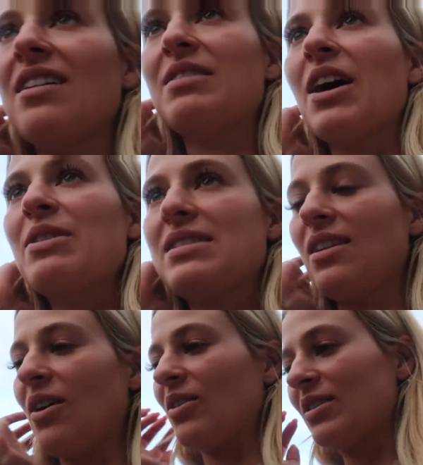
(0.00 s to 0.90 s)
Oh no, it's
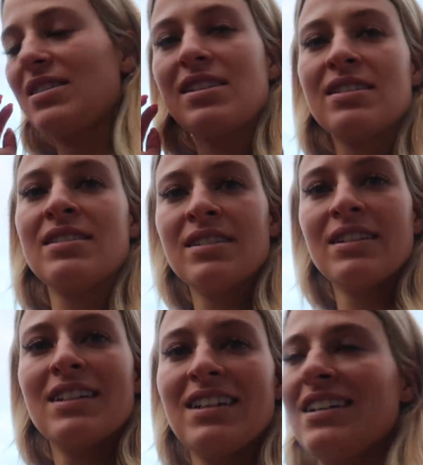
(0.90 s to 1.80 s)
locked.
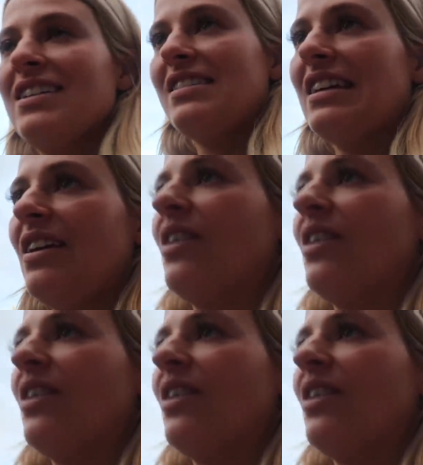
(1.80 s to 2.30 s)
Is it